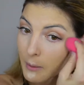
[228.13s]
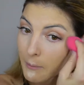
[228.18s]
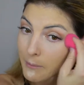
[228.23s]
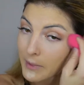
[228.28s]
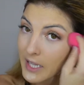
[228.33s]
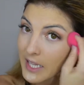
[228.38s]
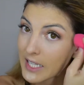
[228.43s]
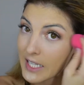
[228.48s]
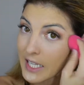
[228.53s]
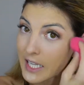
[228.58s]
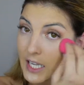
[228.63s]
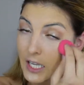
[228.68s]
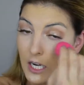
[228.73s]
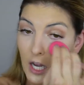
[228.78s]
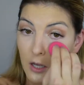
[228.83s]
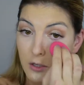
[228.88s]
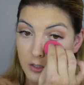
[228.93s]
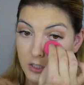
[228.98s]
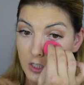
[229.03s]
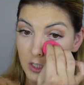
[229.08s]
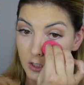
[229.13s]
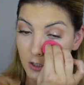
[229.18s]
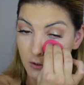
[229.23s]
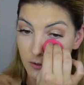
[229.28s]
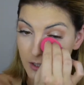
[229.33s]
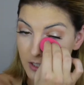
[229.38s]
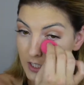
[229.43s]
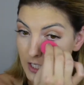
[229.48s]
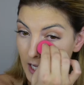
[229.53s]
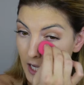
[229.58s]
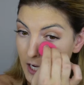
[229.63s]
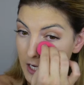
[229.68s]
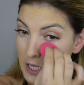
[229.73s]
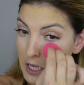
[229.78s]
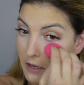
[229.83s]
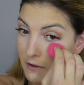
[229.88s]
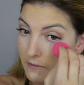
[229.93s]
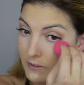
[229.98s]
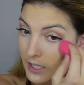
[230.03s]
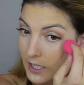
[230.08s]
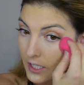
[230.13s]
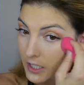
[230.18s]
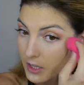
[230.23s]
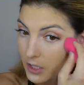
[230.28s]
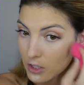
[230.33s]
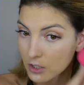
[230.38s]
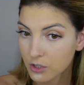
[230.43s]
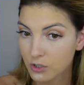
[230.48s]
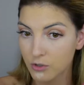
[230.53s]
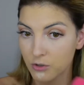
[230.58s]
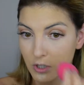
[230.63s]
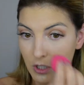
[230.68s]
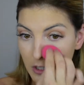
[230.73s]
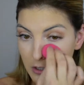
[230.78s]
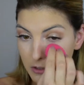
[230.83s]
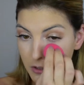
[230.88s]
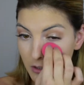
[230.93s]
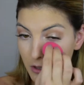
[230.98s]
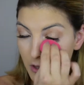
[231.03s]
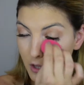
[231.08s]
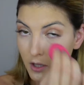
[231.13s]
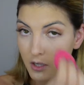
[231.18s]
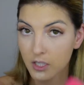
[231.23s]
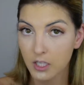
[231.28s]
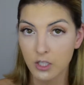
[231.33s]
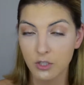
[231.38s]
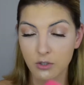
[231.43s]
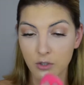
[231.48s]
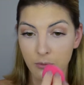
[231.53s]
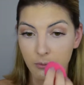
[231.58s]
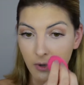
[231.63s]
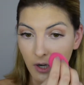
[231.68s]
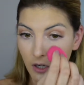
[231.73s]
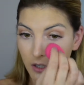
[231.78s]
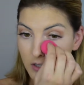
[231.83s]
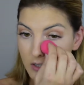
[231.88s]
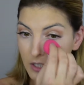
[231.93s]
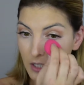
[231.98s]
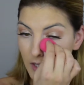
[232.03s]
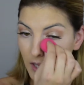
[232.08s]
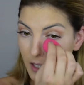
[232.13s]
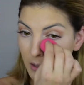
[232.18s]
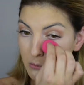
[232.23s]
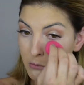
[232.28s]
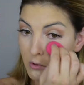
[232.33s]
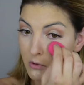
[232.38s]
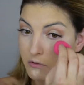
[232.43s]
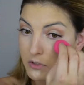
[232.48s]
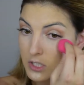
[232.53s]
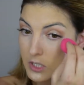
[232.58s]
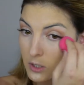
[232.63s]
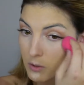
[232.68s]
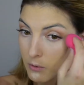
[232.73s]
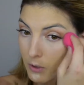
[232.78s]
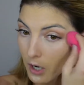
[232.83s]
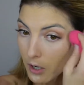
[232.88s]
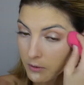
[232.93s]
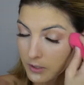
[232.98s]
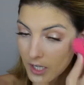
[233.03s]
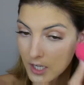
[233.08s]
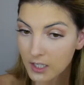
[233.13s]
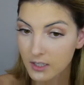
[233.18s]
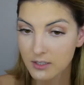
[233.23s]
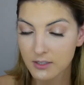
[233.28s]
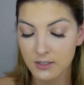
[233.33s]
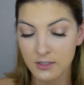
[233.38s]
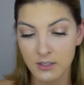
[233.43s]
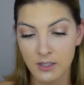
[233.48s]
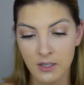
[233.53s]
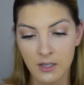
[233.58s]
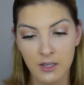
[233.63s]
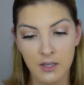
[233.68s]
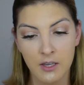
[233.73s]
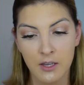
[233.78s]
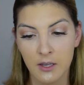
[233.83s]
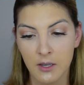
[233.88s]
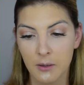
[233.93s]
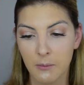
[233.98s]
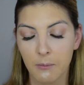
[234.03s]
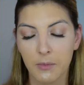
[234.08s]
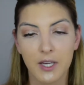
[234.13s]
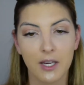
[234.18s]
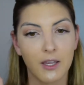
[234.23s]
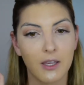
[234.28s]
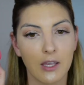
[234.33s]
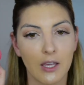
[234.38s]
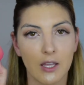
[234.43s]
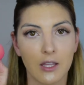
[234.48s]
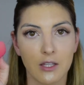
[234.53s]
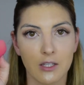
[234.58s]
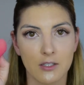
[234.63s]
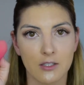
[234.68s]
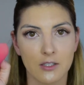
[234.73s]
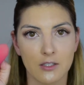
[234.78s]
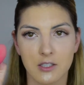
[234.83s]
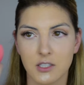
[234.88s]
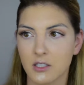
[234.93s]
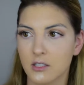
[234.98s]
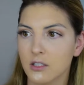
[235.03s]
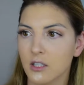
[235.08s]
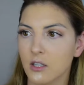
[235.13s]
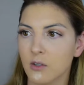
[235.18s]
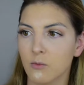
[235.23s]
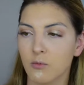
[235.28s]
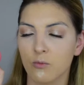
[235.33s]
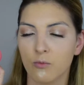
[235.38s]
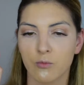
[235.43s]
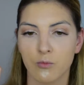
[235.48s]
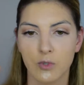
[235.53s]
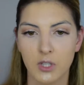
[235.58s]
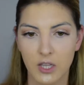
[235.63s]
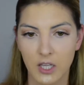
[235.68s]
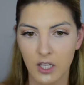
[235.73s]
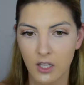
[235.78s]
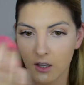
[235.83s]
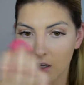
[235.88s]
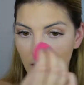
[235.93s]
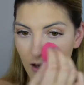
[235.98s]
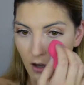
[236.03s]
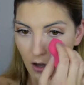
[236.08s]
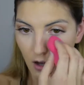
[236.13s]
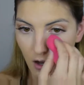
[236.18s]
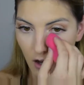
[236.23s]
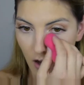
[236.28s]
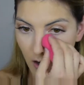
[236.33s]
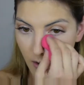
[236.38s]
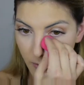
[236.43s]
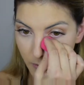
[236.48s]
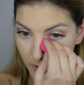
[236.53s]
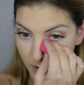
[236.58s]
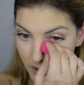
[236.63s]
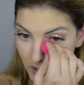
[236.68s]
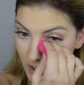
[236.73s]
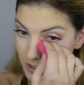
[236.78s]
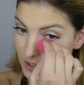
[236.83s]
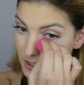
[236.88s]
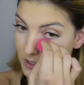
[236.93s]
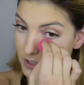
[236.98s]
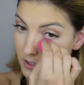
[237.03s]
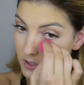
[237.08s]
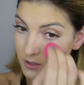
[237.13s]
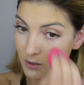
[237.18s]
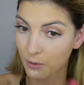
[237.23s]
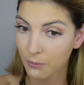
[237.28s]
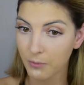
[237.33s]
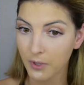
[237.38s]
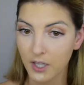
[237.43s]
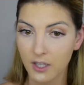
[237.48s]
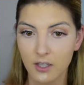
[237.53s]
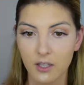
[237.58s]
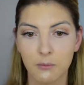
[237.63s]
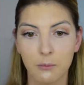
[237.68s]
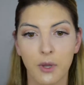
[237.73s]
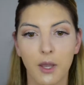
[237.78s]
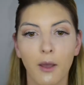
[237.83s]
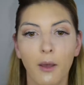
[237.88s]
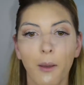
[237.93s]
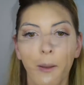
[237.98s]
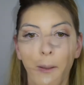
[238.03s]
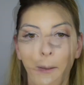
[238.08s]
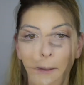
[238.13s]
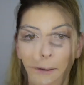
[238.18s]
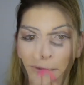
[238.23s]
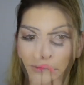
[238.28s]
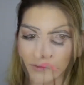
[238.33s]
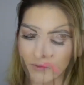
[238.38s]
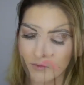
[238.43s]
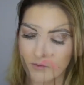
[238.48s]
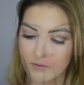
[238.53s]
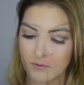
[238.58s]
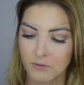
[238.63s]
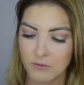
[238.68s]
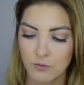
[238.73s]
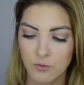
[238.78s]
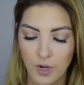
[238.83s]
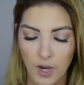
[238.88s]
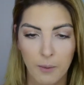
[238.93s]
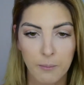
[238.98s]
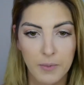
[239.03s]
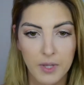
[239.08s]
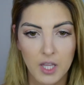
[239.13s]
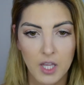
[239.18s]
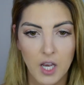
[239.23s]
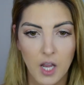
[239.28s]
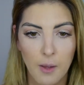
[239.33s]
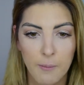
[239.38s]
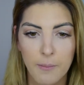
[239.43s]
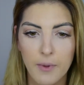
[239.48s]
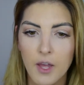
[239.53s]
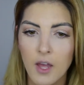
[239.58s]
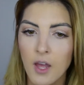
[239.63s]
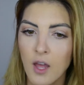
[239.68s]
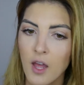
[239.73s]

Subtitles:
blending it out so you don't see any of like the streaks or the initial marks. It like moves it around nice. But again, this is just like really awkward because it's so big in my eye. Wrapping it up,